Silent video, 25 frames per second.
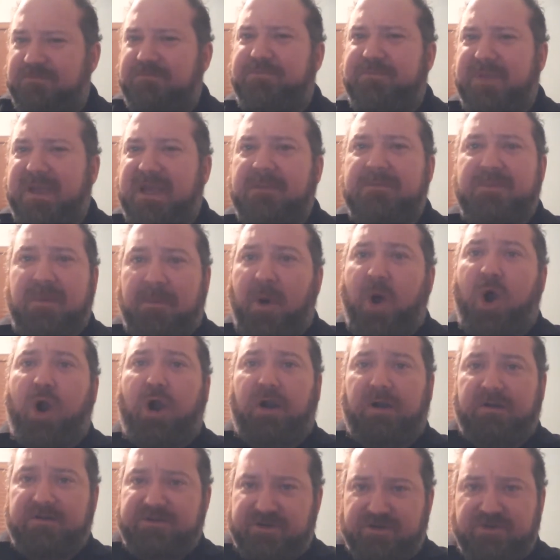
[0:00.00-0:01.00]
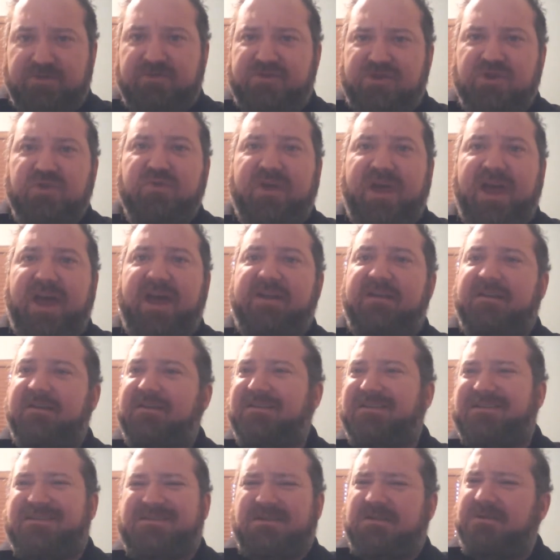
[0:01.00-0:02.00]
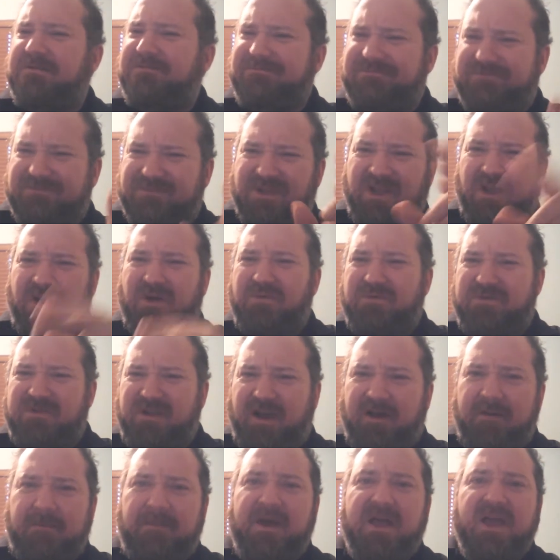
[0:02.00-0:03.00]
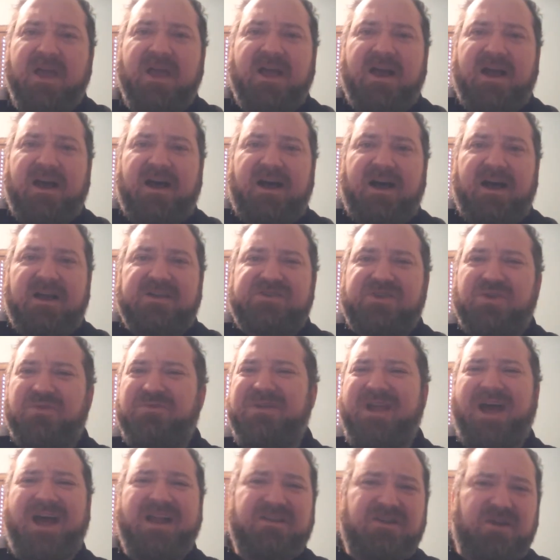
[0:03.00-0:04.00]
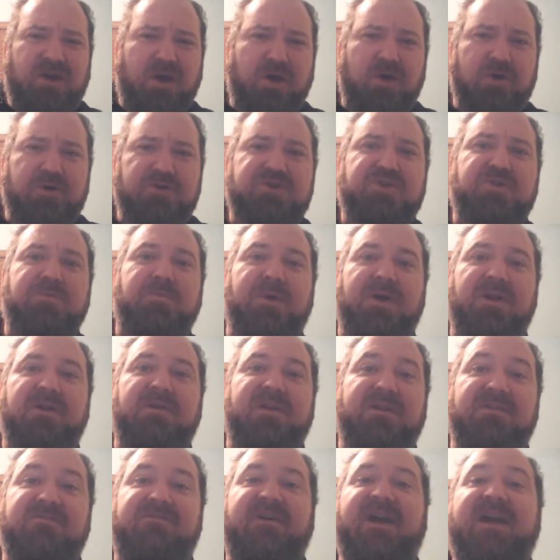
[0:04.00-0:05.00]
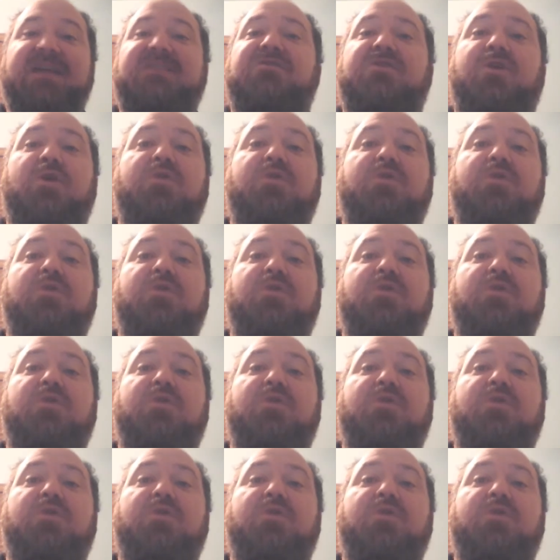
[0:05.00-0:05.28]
Pick up the bar. Do that. No, dumb. So not coached, but in fact